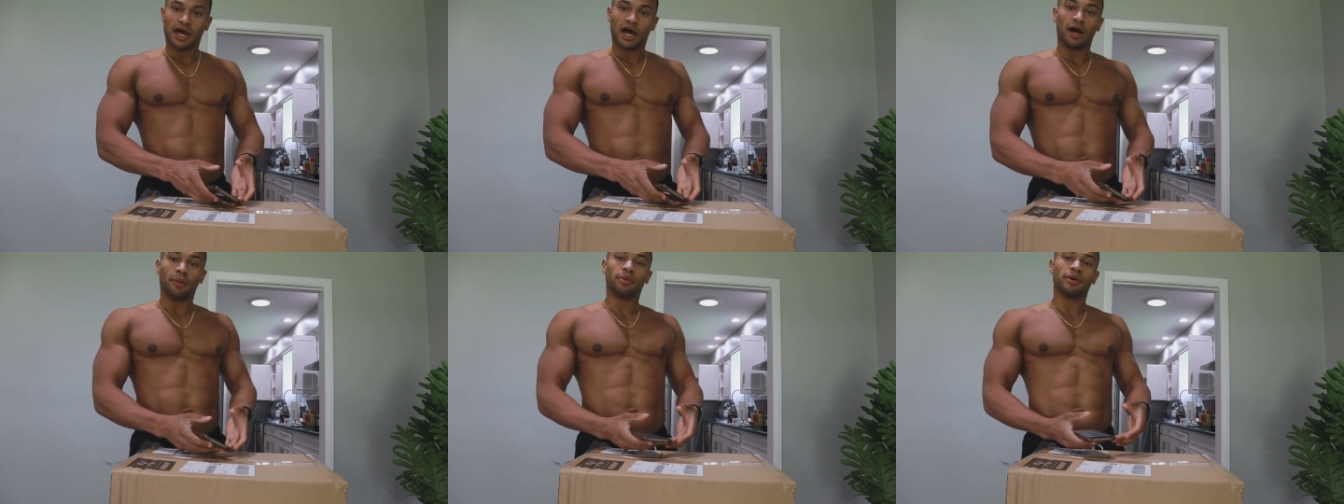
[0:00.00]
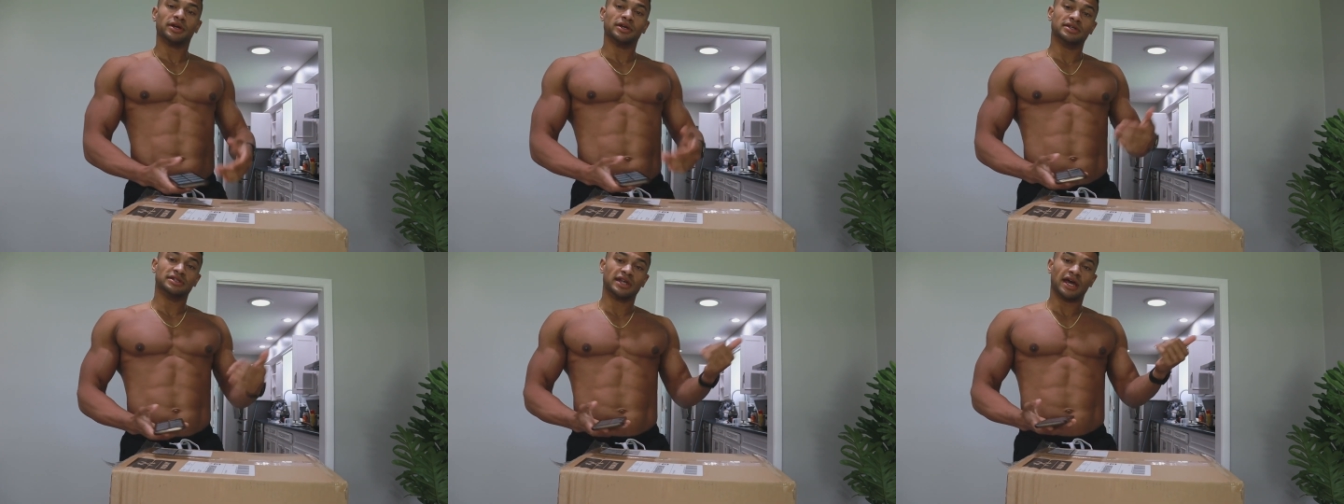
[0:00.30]
I'll
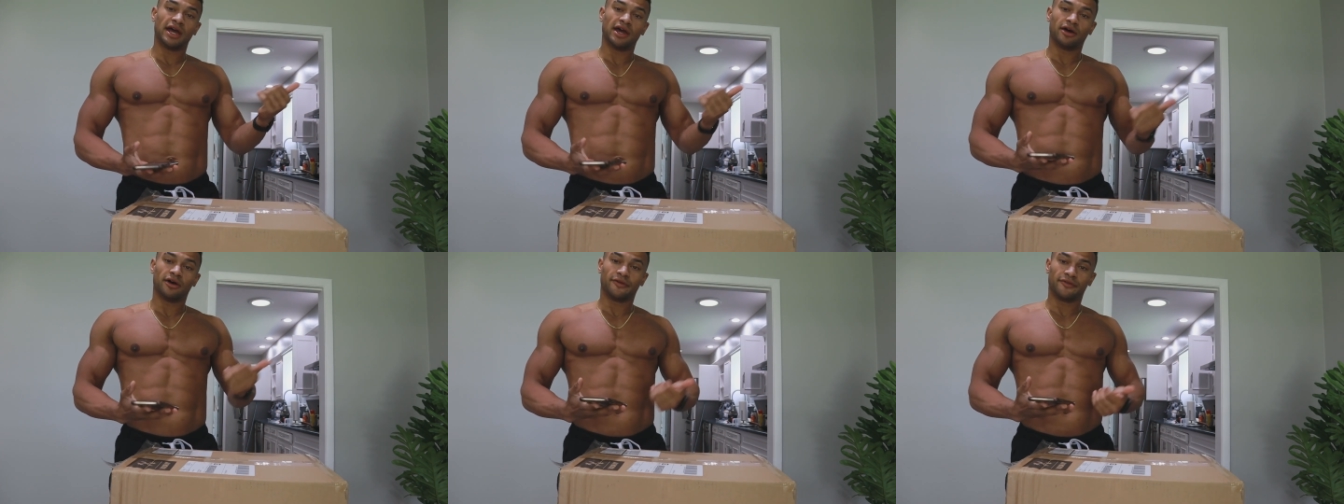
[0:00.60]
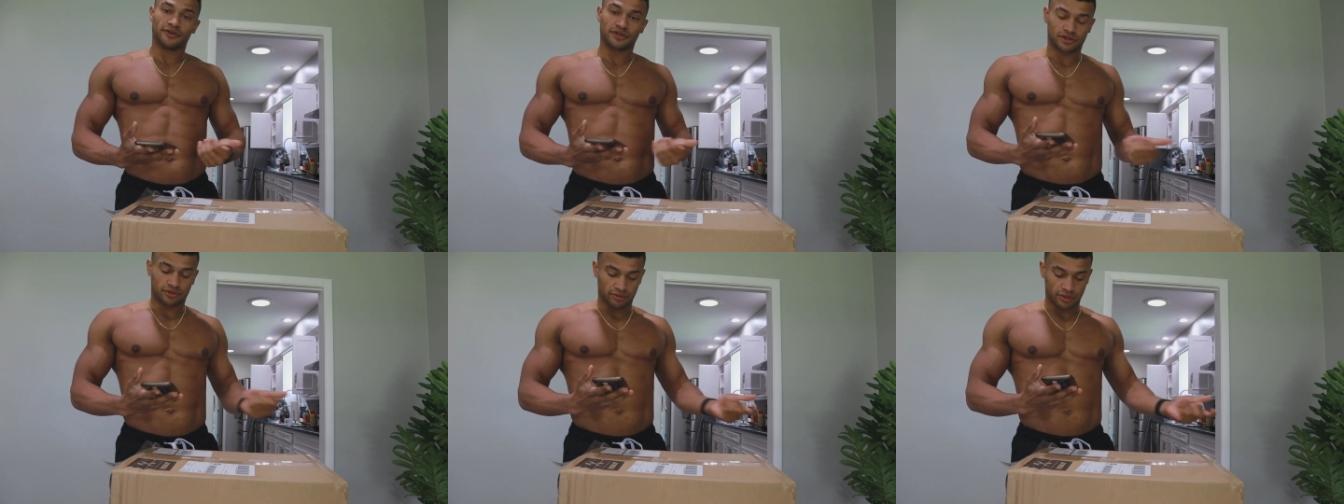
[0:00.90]
put his app
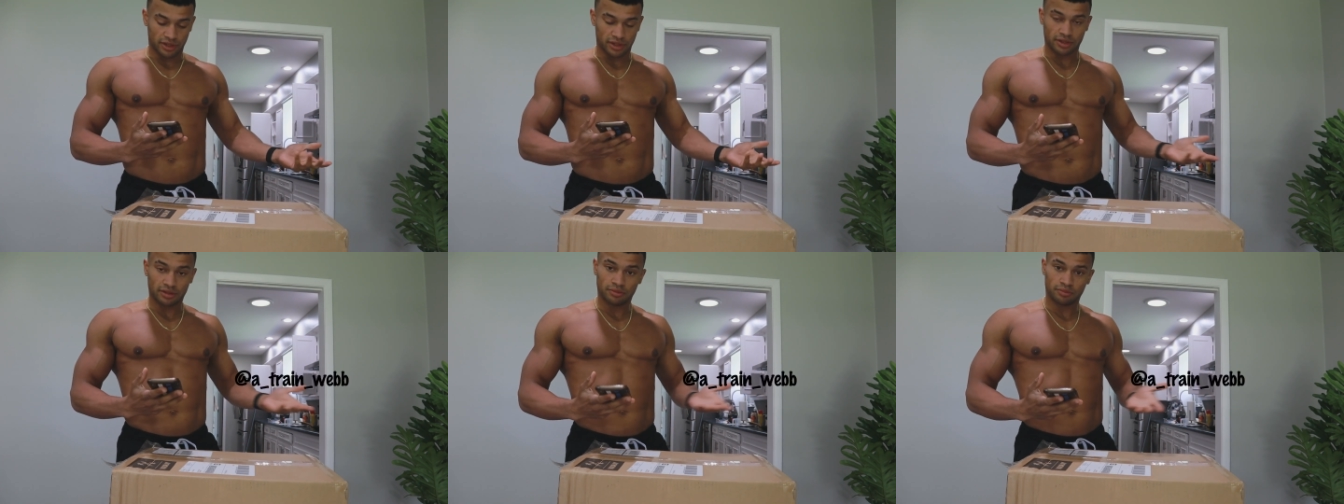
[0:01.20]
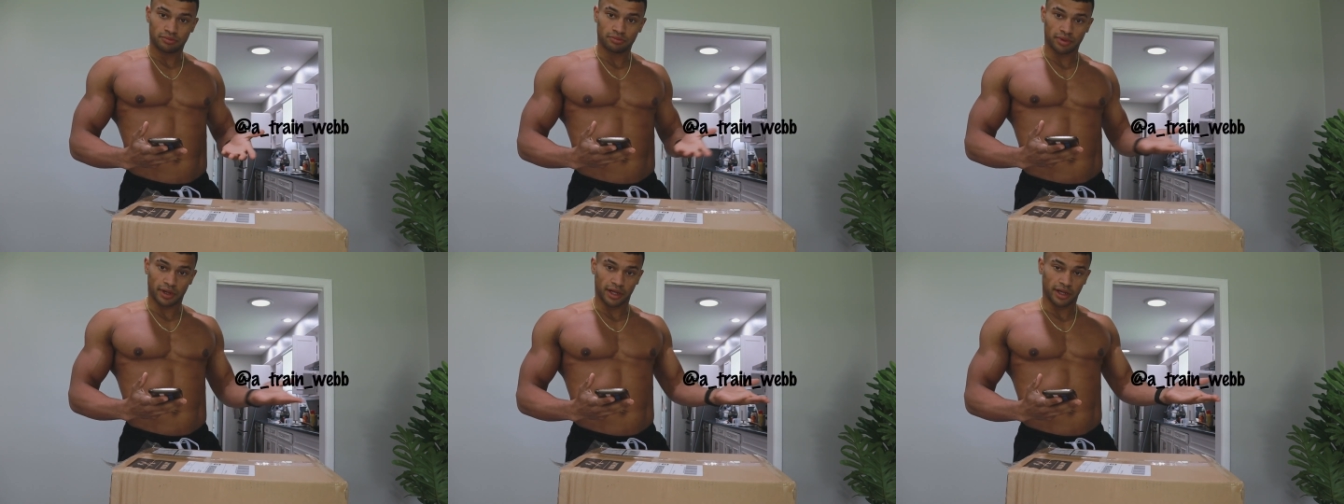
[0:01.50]
on the screen,
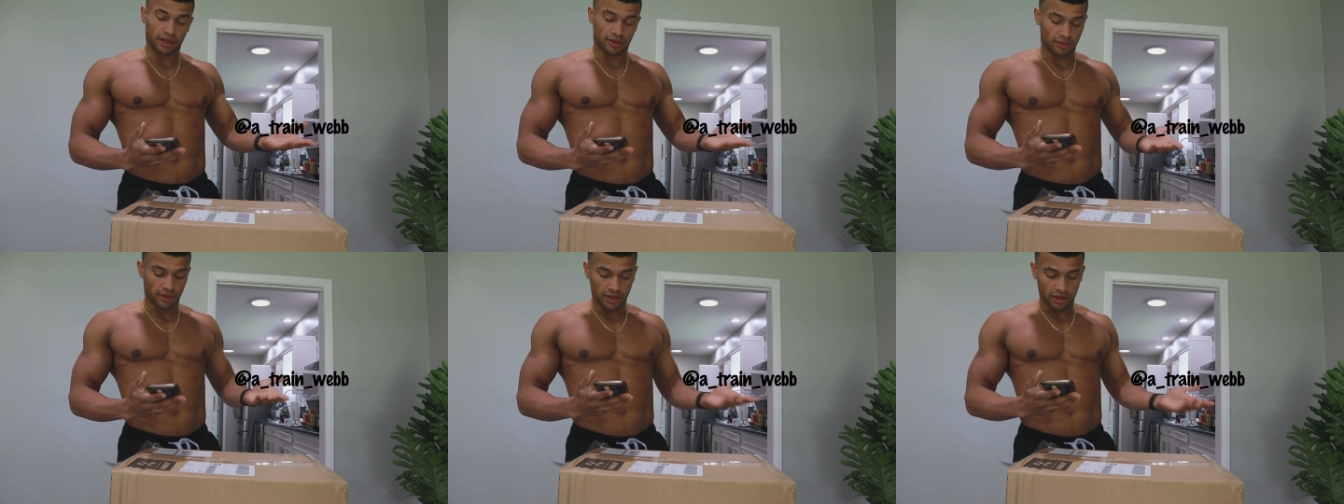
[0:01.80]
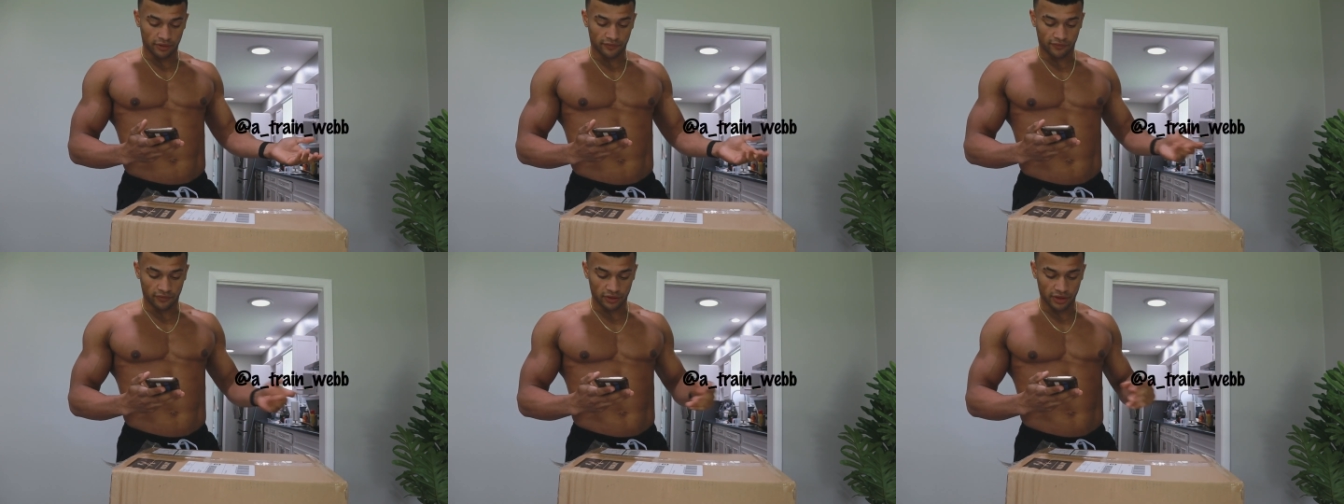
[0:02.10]
probably like right
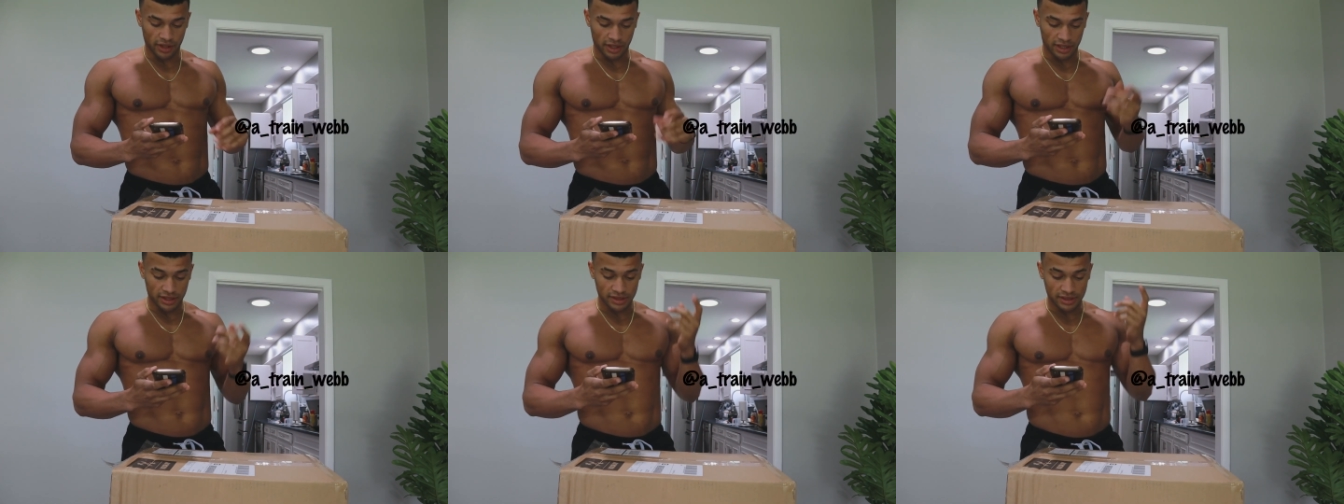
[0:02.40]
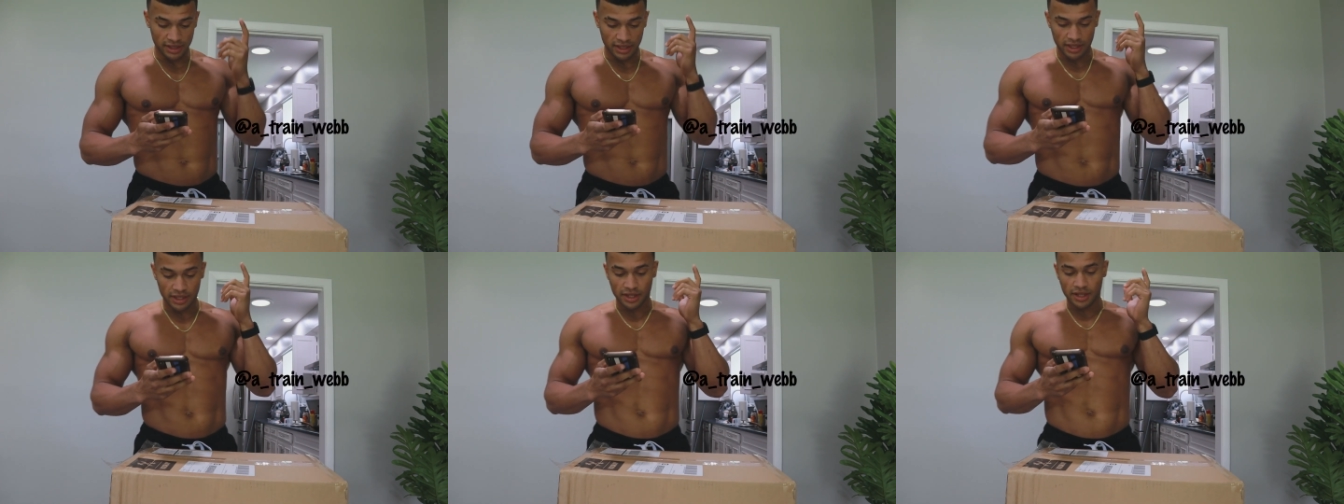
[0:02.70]
here for you
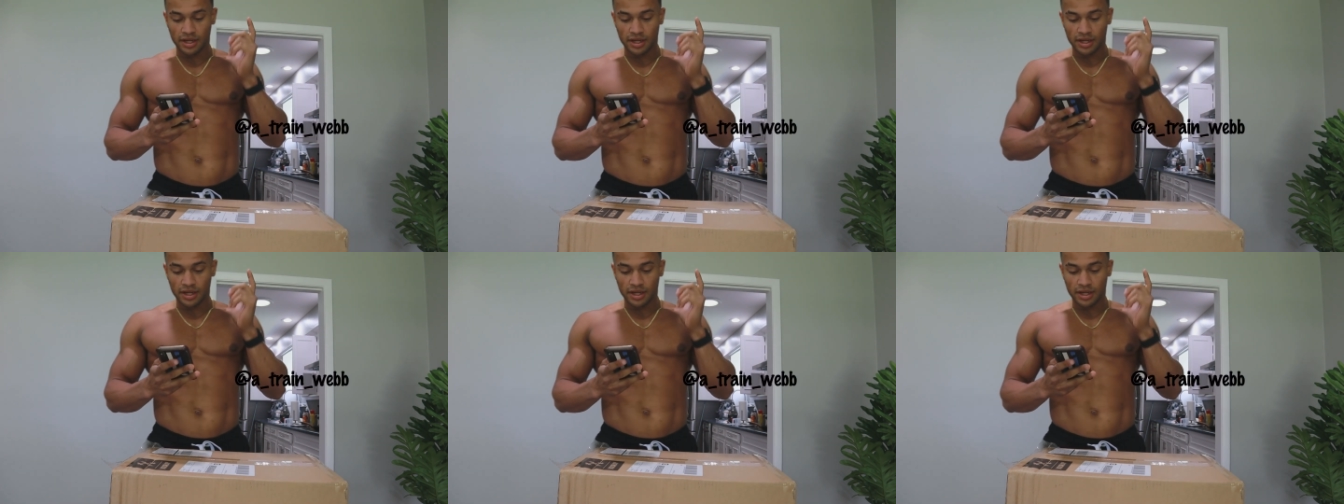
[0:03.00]
guys.